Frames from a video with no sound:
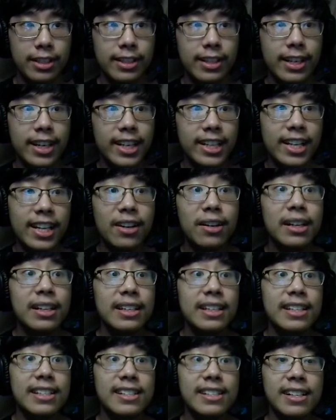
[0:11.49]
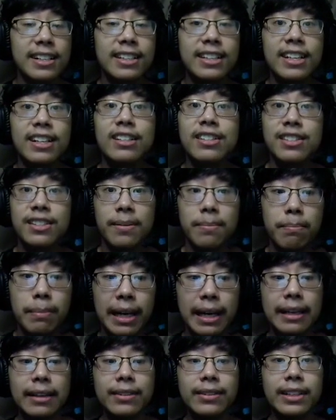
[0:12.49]
There now is a custom
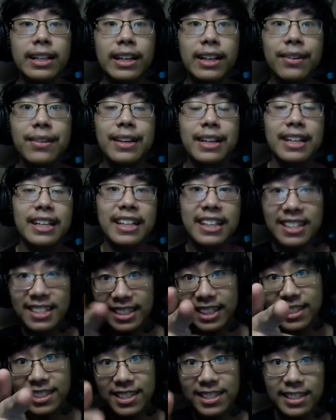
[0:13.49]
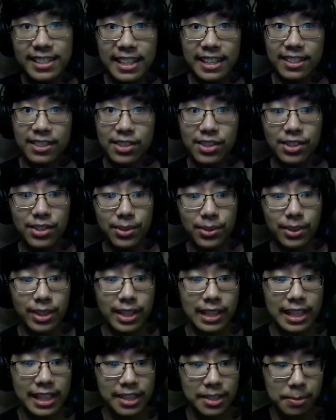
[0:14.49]
battle now, and it's not just that too.
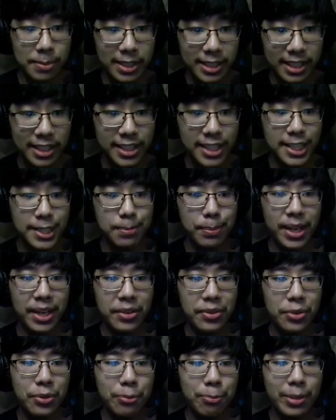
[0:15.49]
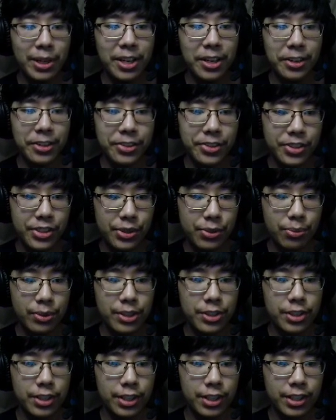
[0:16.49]
There has been a spare new parts,
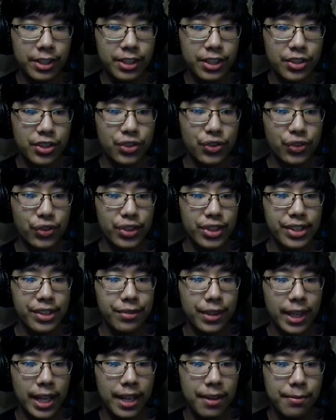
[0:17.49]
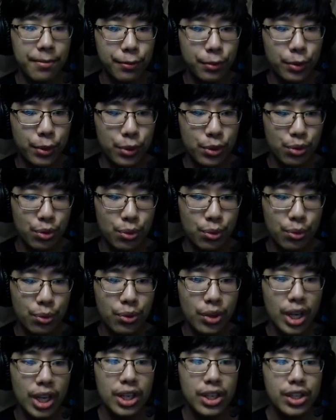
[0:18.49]
which are the Striv
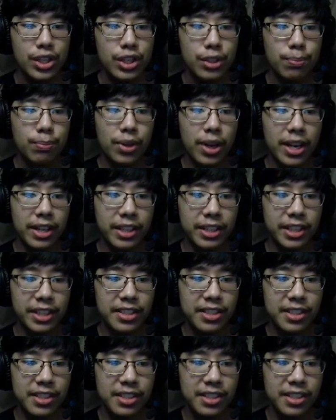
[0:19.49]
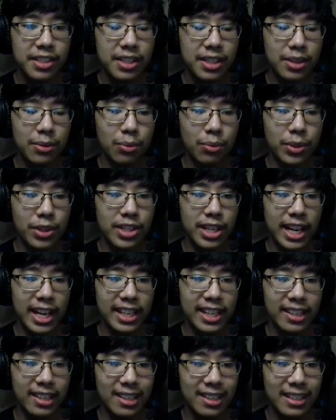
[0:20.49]
M42 Sprocket, which
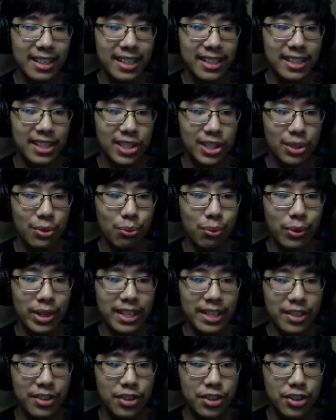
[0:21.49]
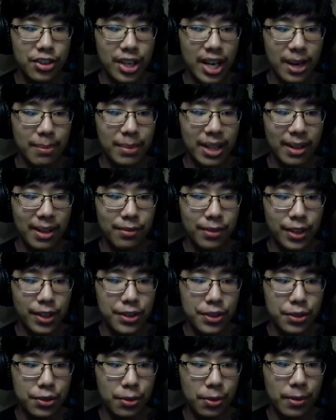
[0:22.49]
I think that's Swedish. I'm not very
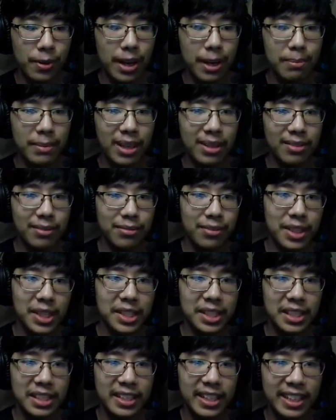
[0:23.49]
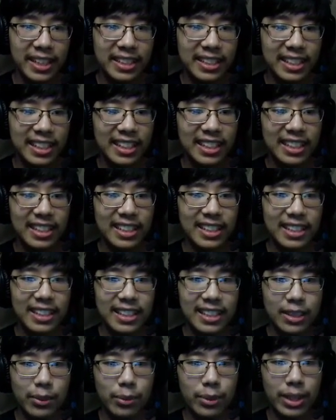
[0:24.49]
sure. I'm not really like,
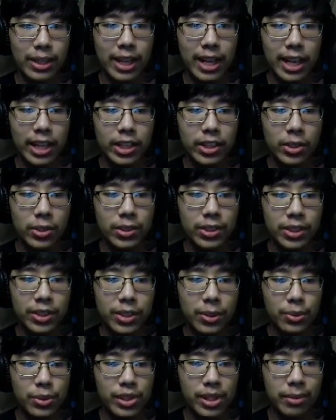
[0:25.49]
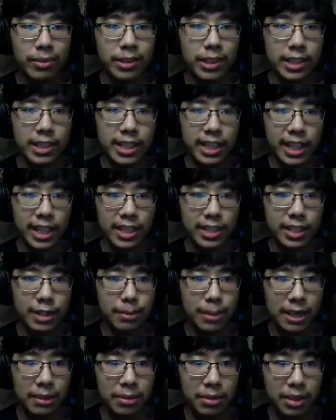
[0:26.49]
well, I only know some of the tanks,
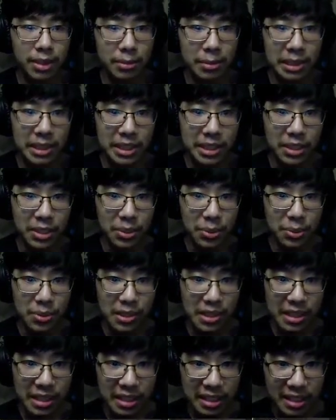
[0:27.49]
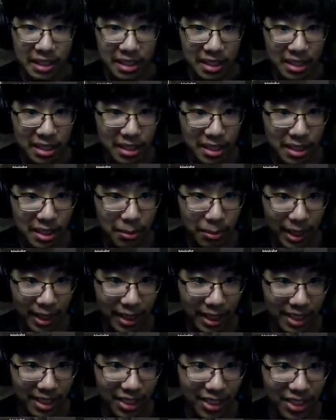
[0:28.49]
but I'm gonna be using. Man,
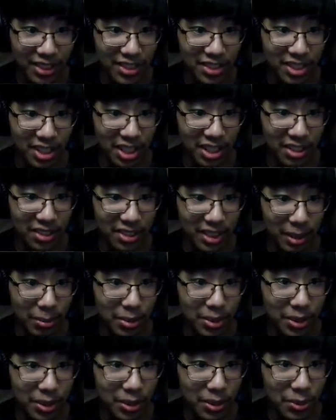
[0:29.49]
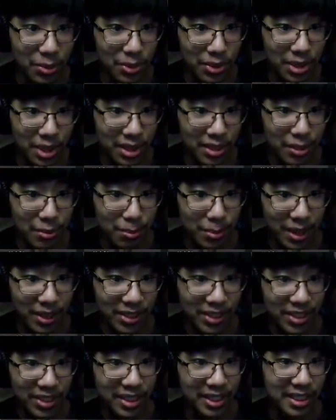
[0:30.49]
that thing is ugly. I'm gonna use this
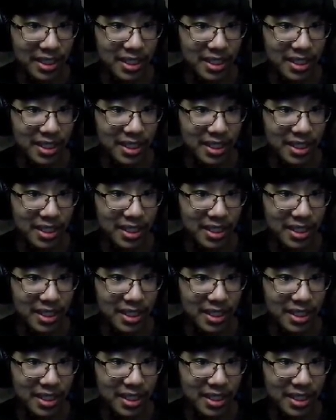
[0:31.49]
better.